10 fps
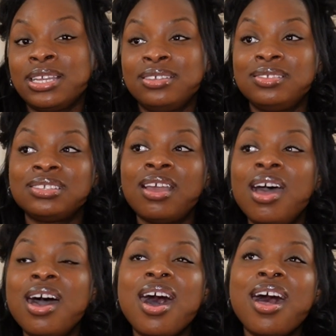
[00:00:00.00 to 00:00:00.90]
this
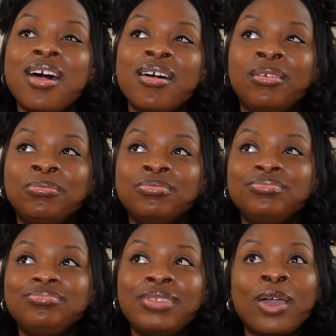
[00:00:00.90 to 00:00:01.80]
um
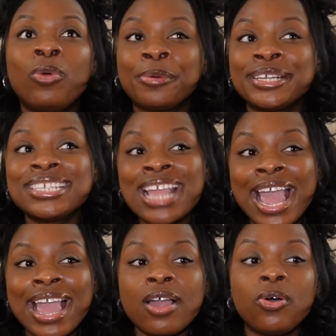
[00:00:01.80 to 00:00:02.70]
like where we're
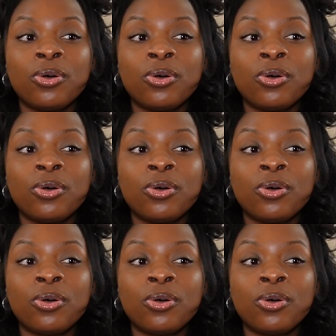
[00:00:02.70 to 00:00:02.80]
staying,